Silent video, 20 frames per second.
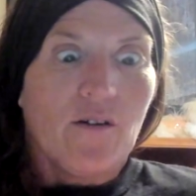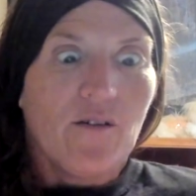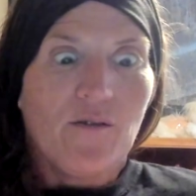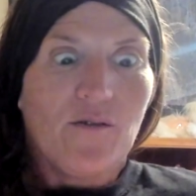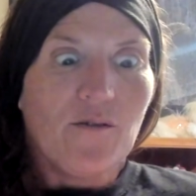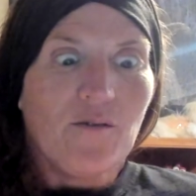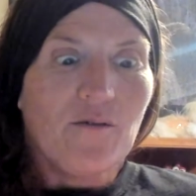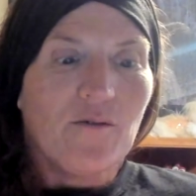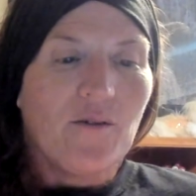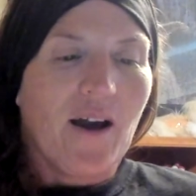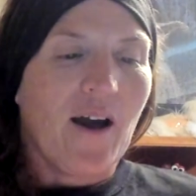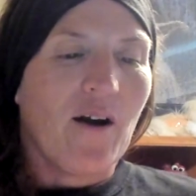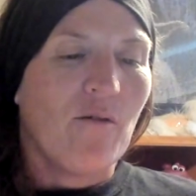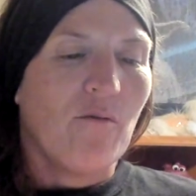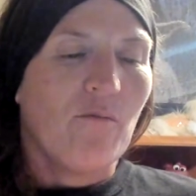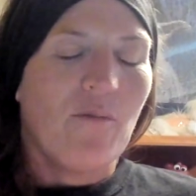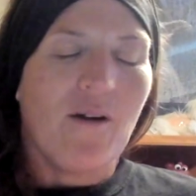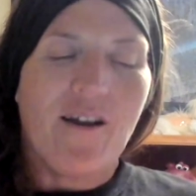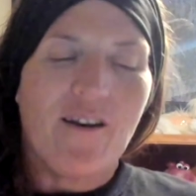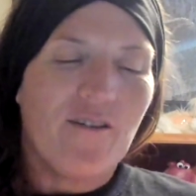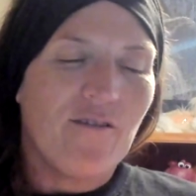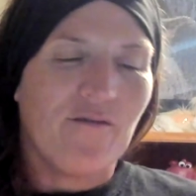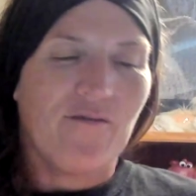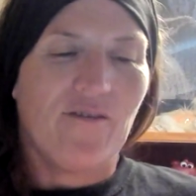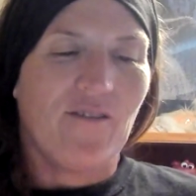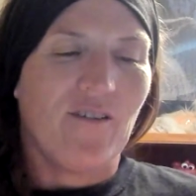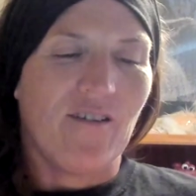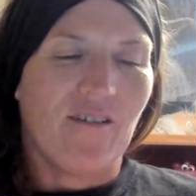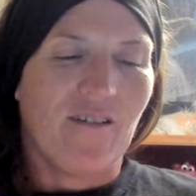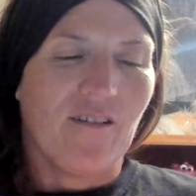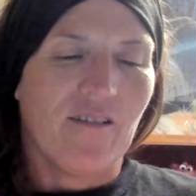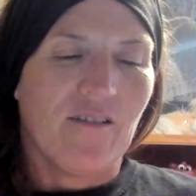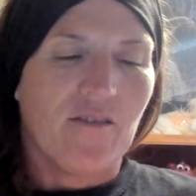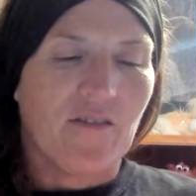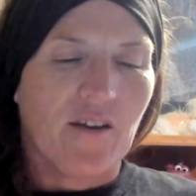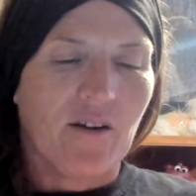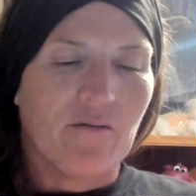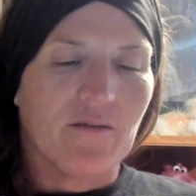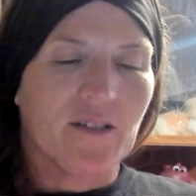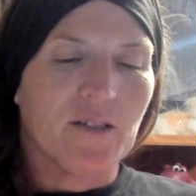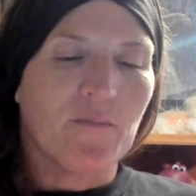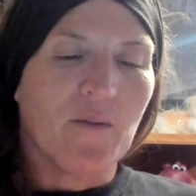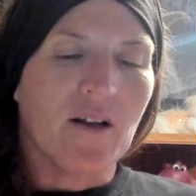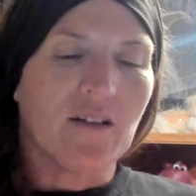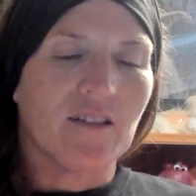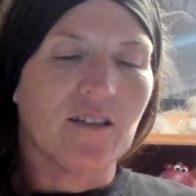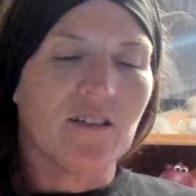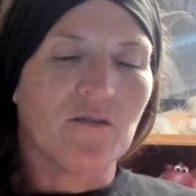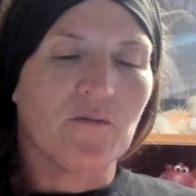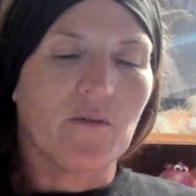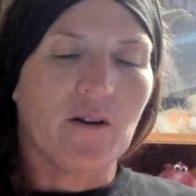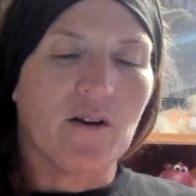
"Ooh, how wonderful!" Their responses